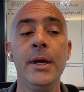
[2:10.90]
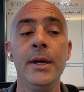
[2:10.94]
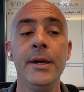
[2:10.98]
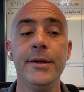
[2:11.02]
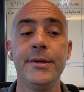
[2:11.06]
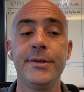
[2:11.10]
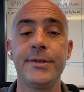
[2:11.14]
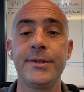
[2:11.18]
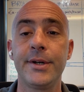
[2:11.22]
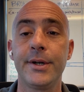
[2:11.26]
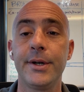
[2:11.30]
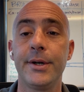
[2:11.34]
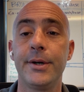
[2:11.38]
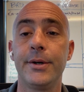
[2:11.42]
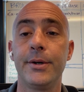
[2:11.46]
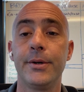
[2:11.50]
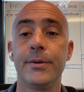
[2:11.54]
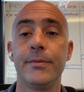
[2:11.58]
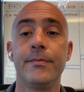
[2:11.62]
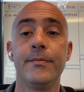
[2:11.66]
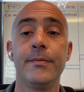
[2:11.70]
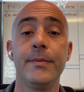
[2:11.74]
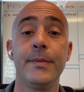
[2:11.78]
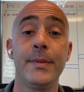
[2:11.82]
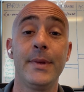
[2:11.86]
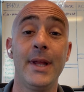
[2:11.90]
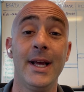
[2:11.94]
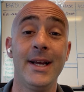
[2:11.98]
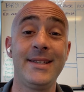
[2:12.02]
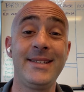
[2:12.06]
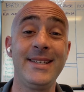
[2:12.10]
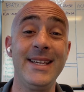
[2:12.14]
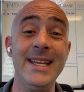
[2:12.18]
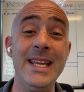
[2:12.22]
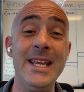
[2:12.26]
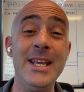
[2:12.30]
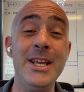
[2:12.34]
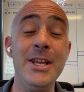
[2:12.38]
So that's
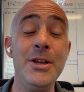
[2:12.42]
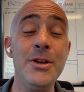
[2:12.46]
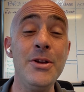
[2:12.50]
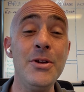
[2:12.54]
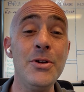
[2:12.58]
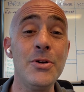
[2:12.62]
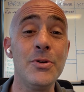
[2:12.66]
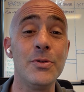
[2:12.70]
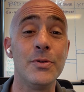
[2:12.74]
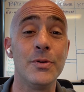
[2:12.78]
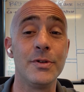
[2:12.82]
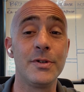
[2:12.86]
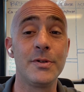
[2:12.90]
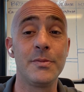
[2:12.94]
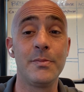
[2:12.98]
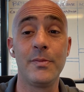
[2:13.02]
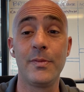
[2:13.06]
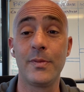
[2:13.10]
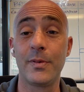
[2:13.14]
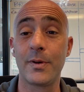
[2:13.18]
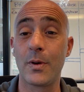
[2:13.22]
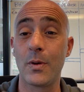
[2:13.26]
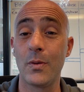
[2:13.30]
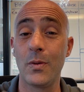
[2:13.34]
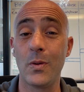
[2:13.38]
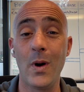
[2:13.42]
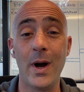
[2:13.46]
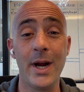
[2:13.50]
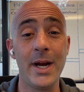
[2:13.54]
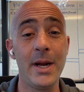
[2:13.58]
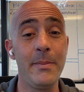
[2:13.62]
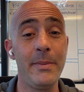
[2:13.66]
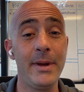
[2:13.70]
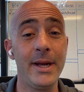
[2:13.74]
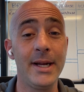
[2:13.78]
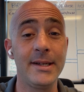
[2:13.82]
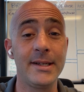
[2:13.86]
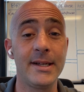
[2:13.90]
huge, quite a
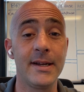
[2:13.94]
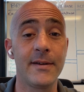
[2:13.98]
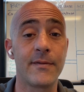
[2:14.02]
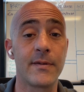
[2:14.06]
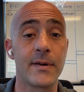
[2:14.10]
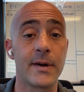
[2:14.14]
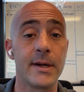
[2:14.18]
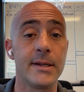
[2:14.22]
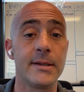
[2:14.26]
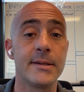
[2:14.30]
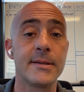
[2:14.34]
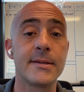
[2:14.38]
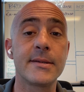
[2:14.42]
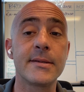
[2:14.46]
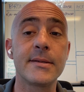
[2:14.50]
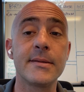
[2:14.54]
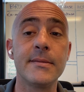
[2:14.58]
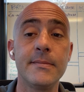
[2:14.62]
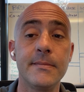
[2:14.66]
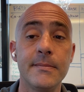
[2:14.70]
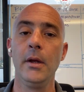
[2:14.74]
big difference.